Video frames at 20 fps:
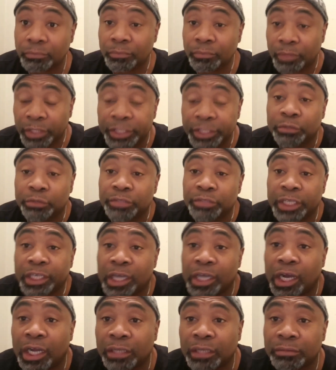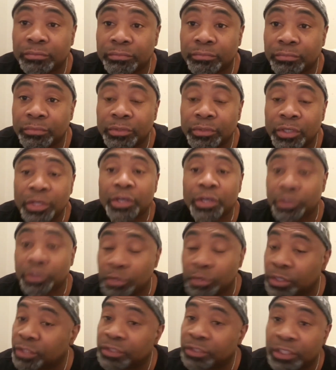it's going to take God.
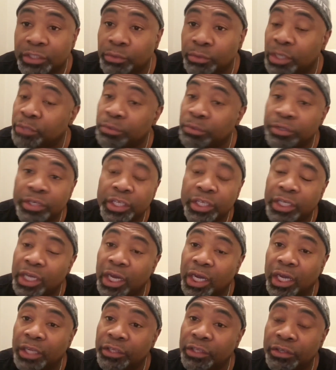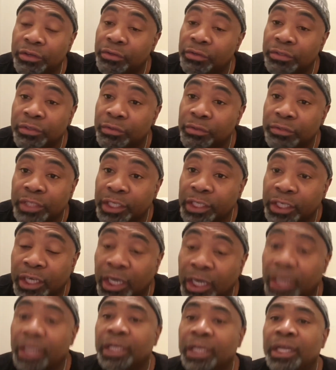You're in a situation where you need God. You're, you're going to need
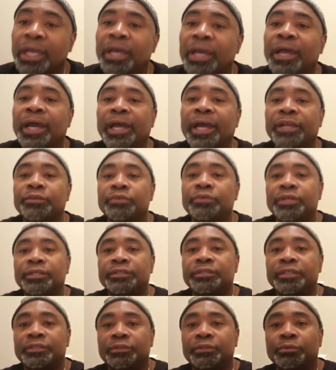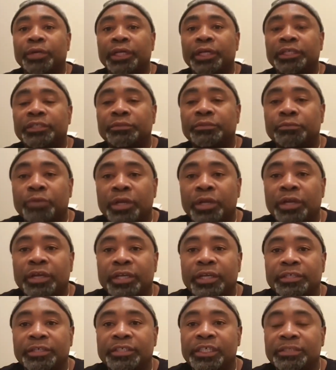God. And you're in a situation where
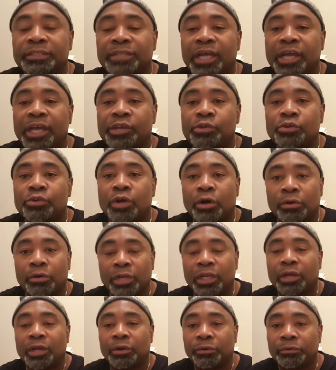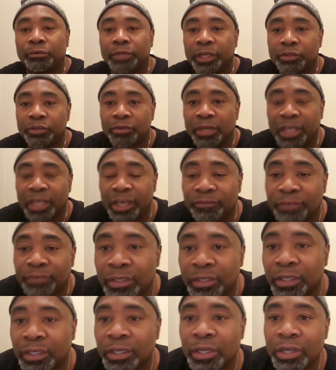it seems like you're all alone and you're left
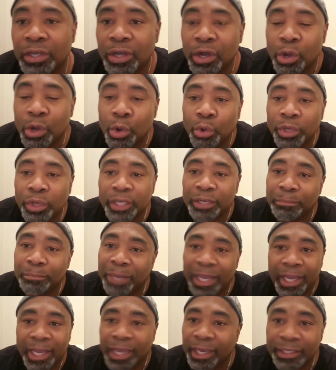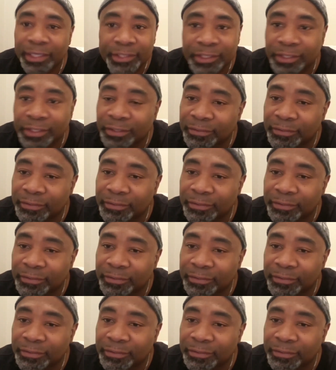holding the bags.